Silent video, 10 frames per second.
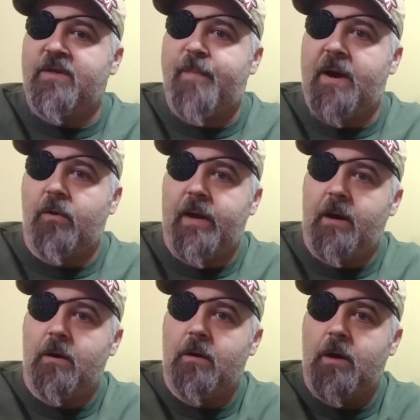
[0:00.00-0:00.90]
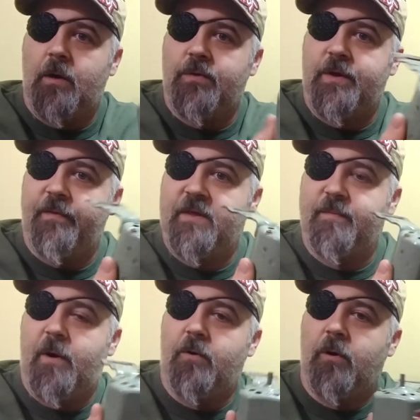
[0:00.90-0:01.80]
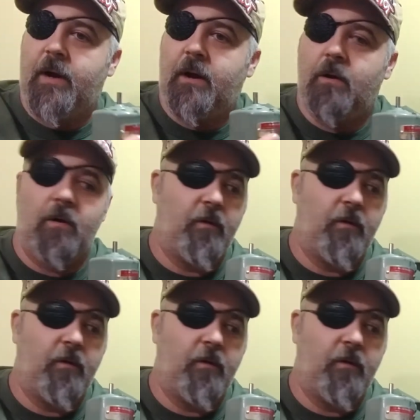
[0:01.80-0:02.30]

pedal here goes to this motor here,